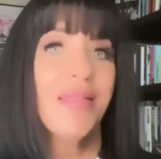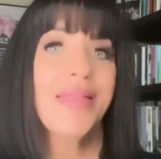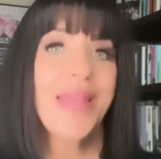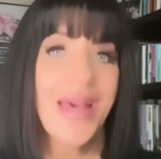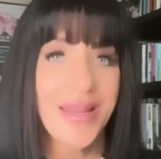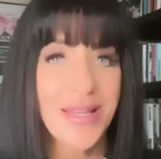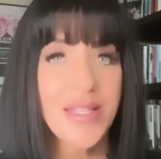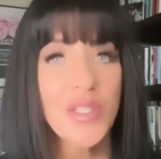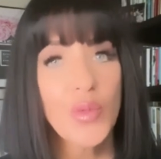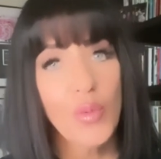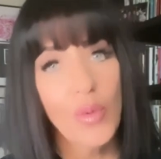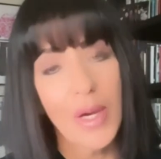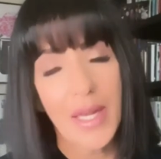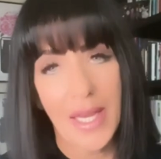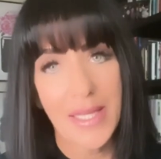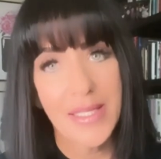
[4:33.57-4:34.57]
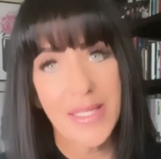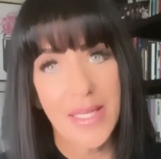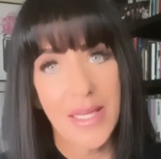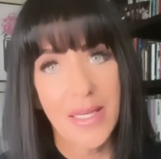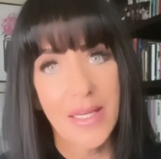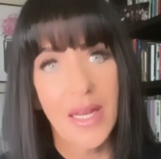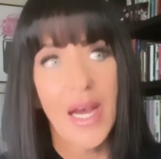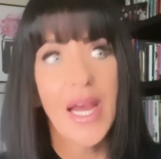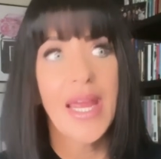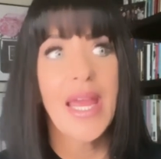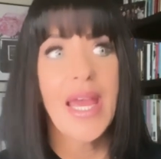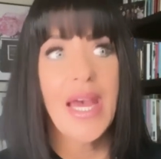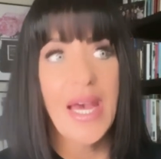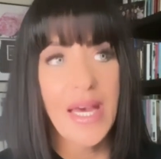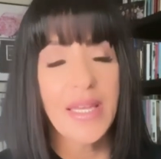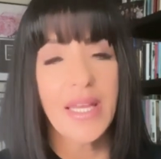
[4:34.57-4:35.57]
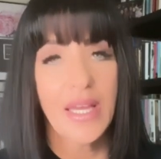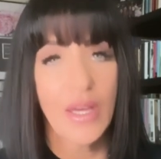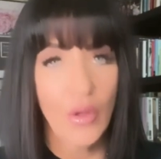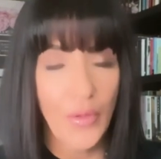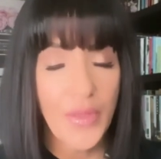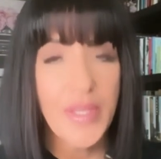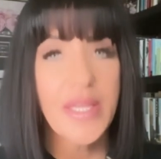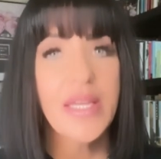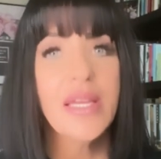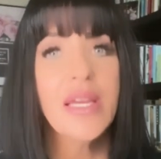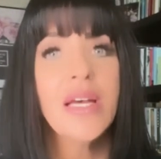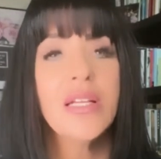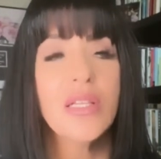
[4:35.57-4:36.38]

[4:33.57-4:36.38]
That is what I did. I had healthy,